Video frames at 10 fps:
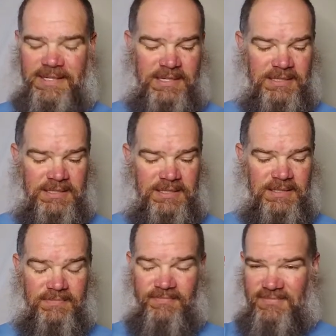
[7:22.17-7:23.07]

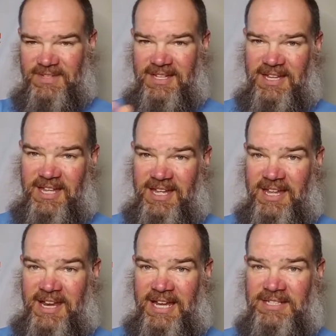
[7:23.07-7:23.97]
is
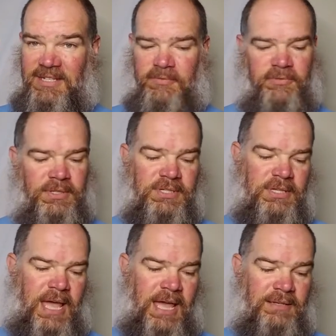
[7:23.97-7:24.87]
a nice difference
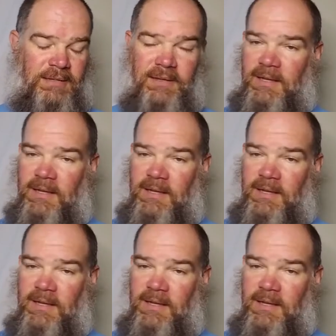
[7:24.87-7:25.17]
that